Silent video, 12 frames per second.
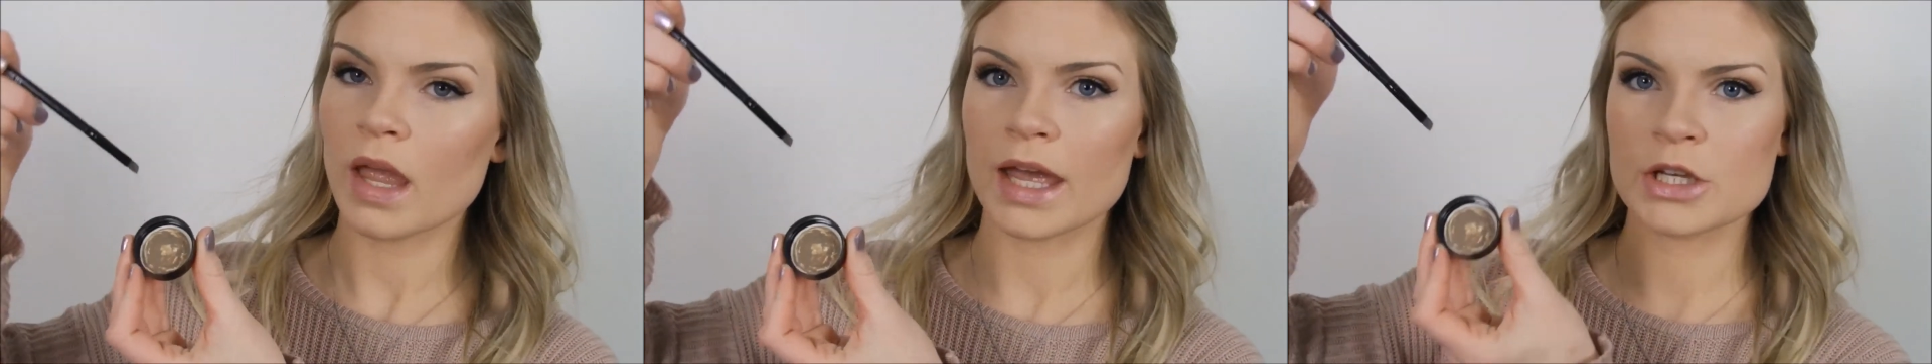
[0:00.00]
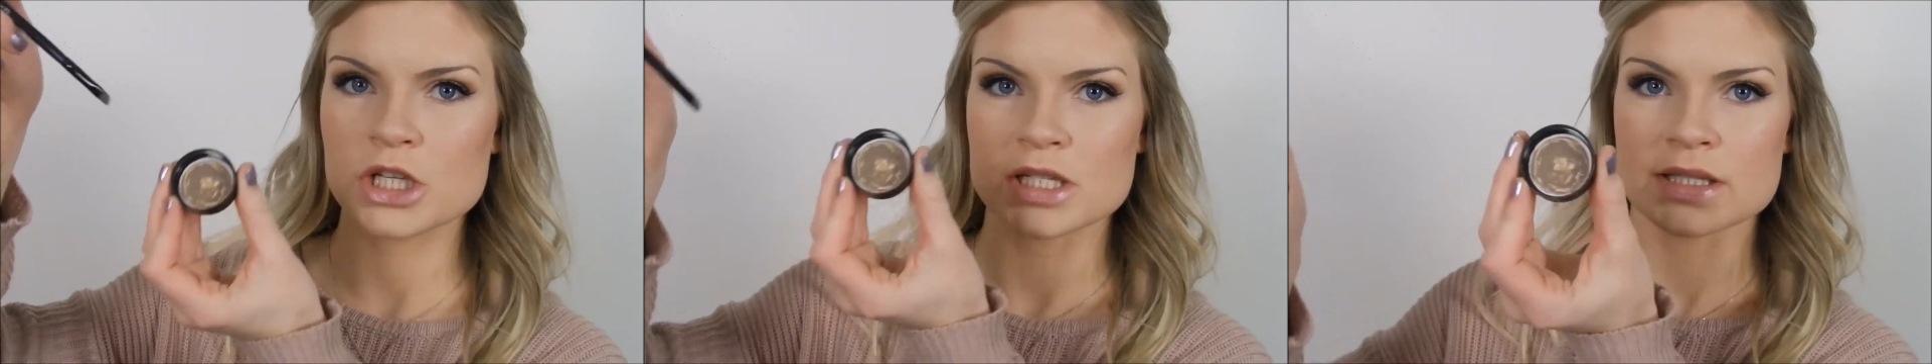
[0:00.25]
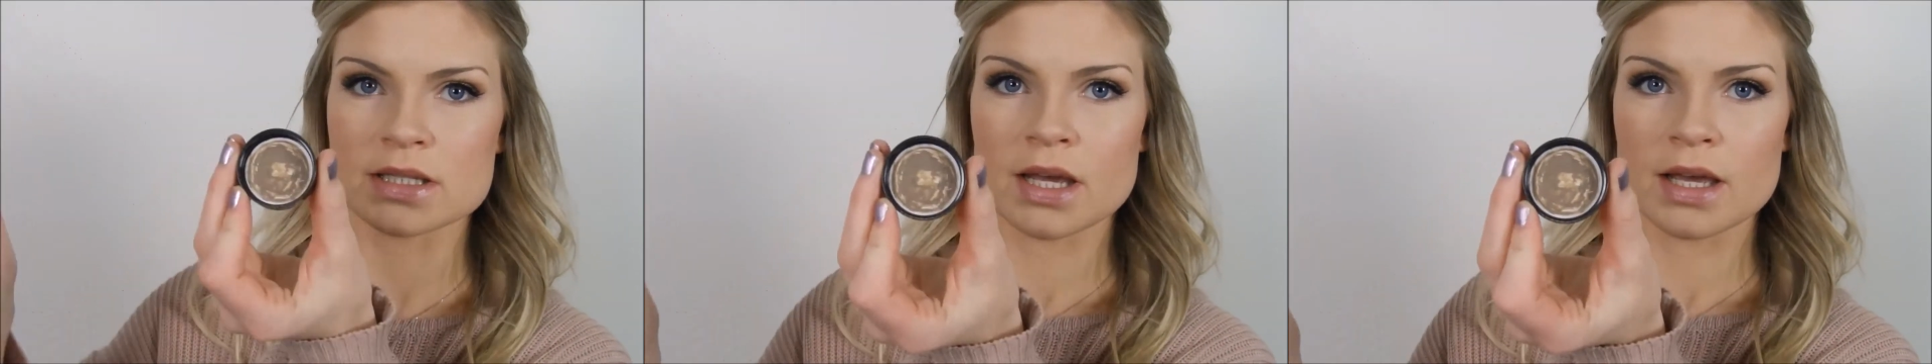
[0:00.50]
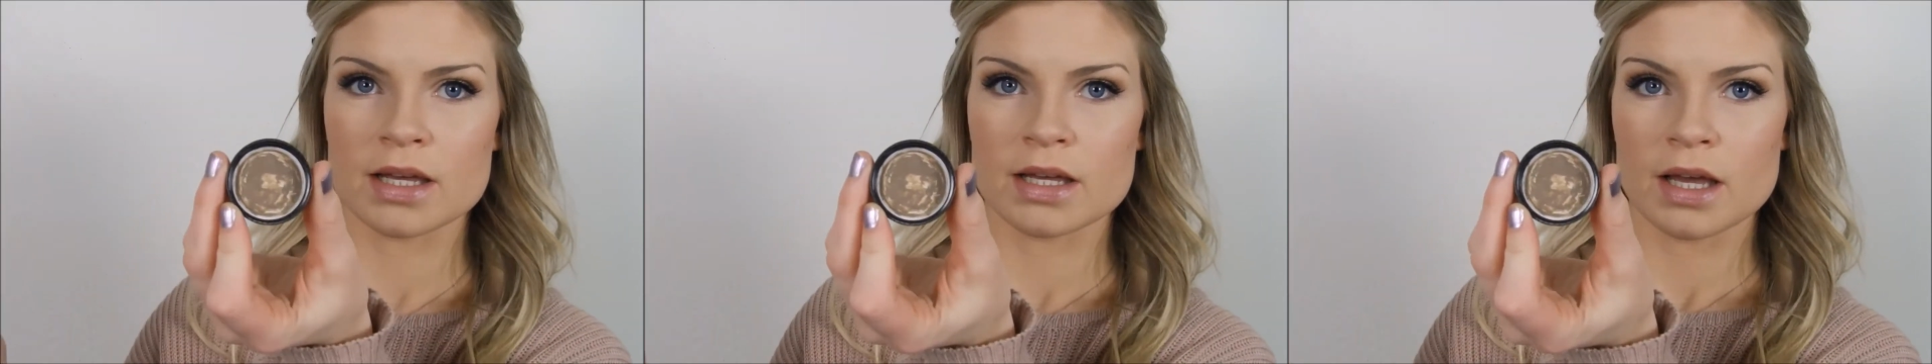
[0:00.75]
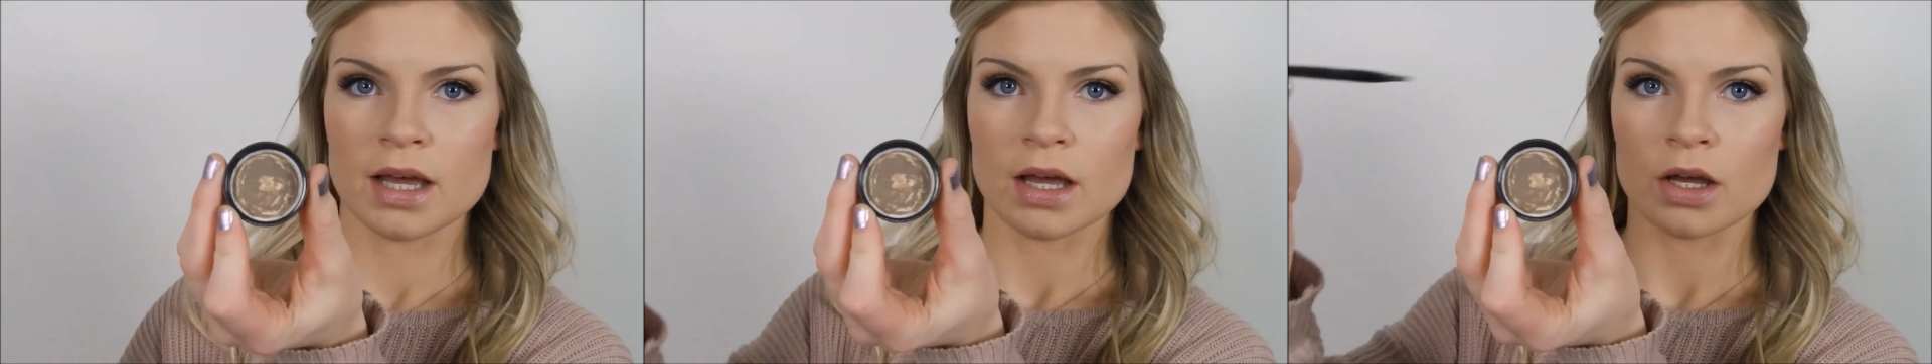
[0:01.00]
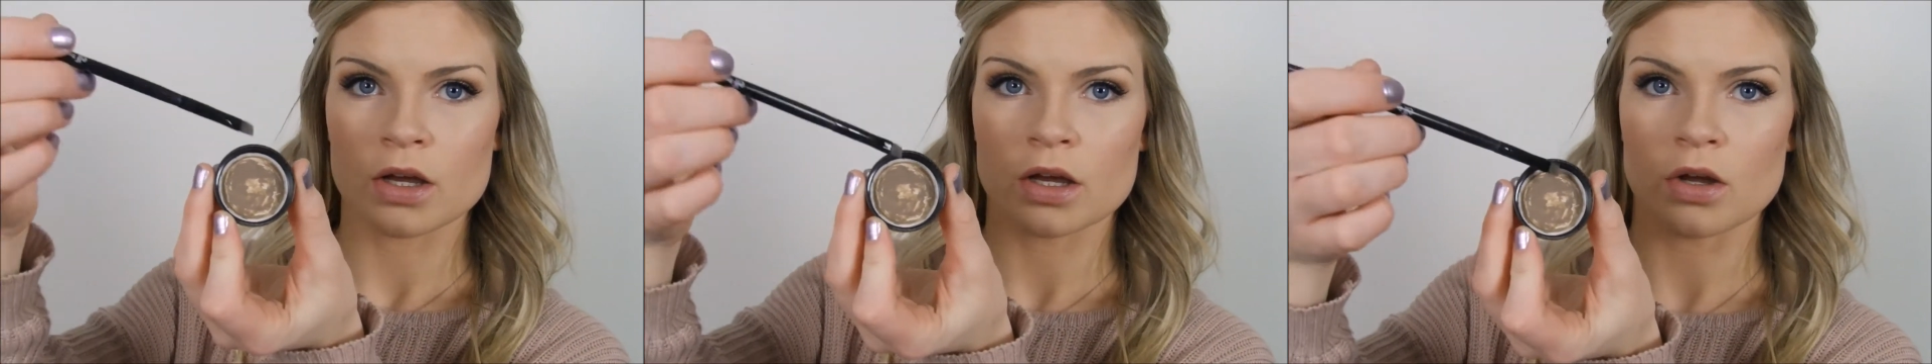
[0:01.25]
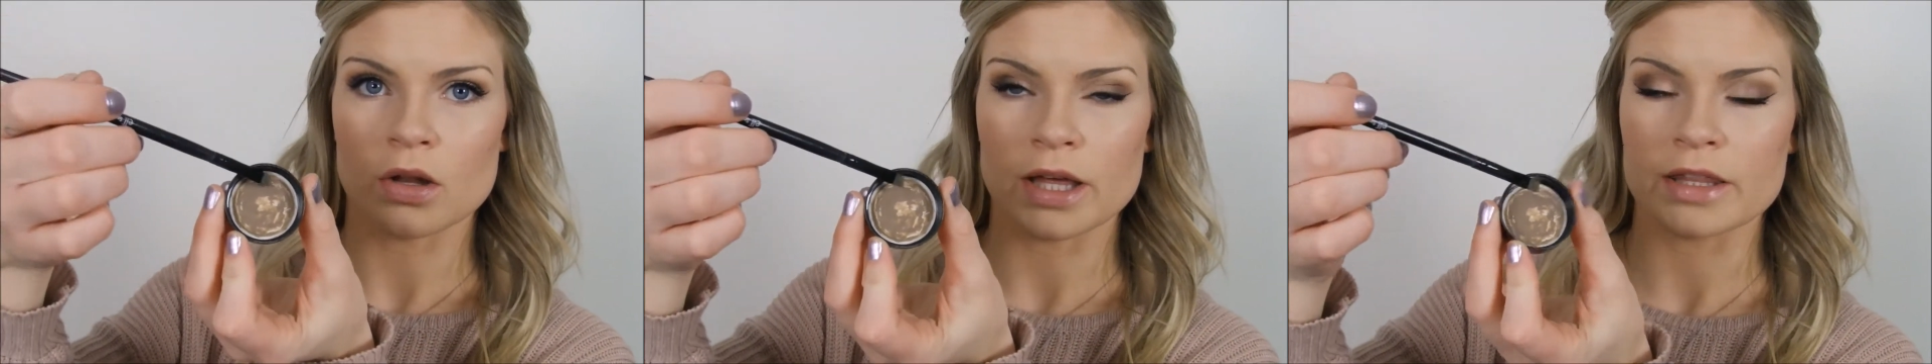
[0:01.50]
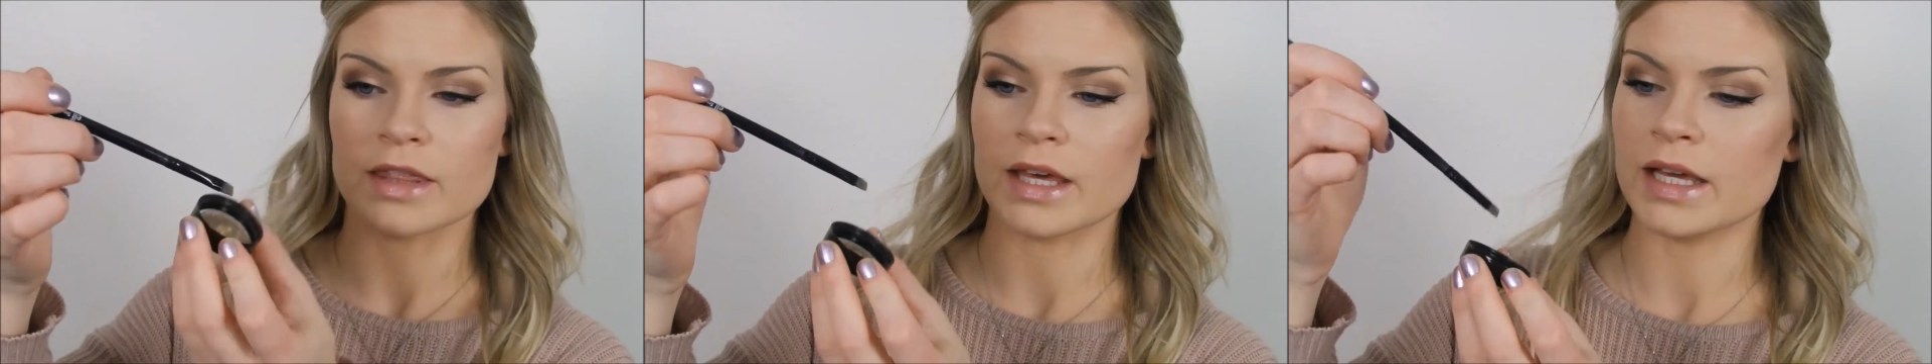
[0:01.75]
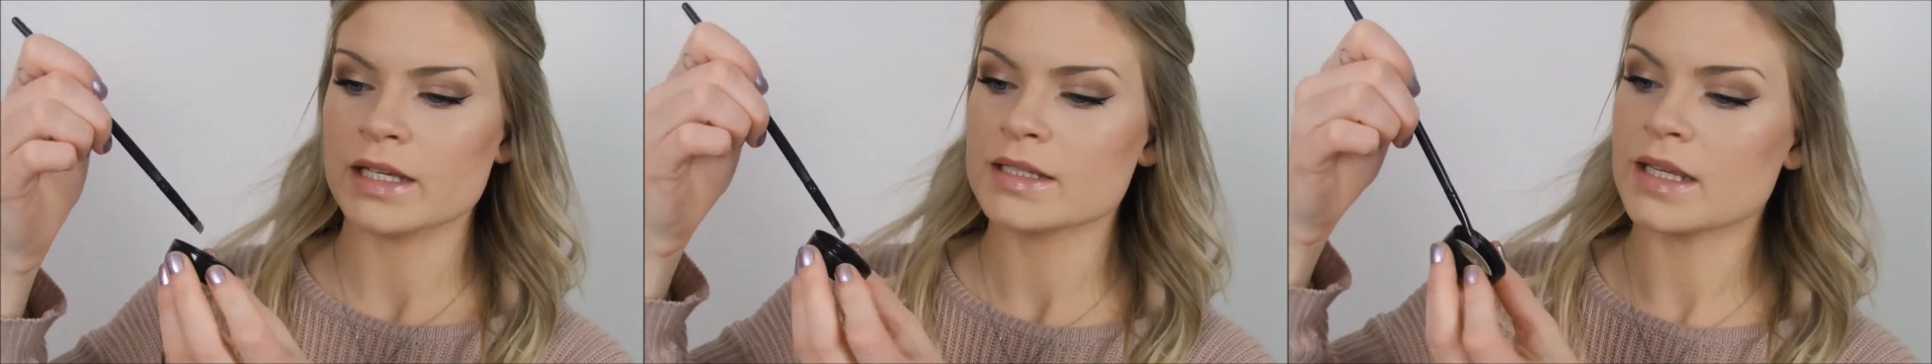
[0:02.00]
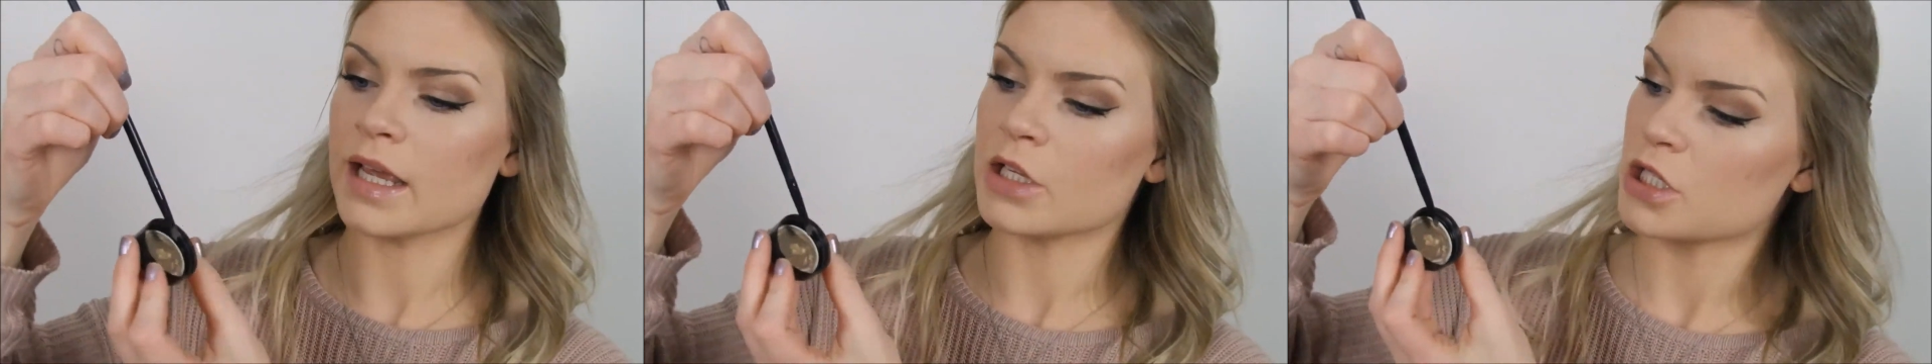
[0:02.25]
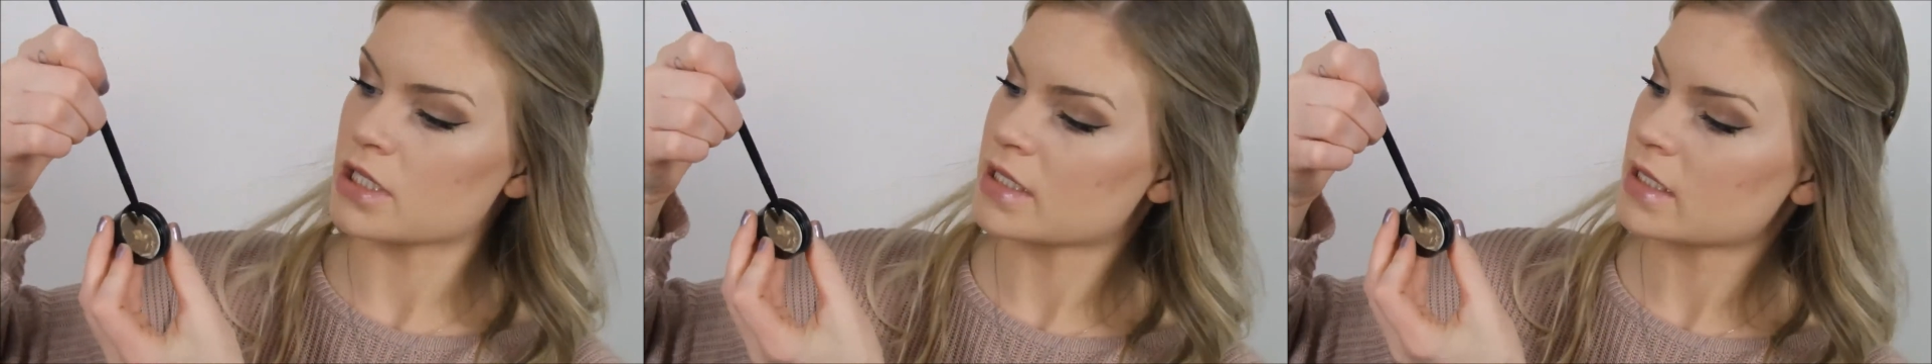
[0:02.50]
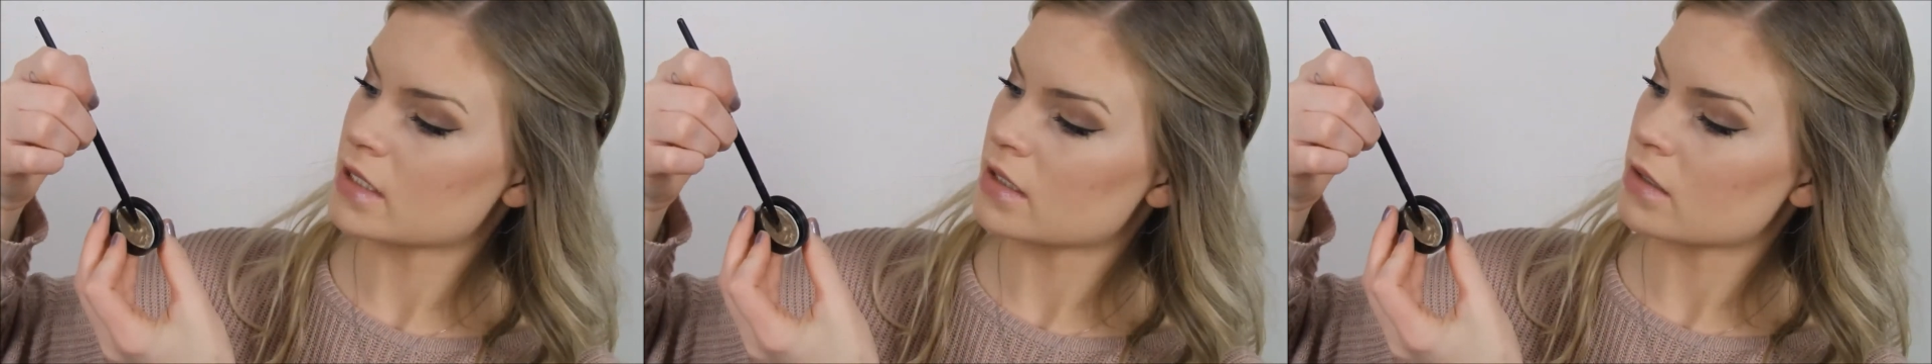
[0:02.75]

I just go like this and just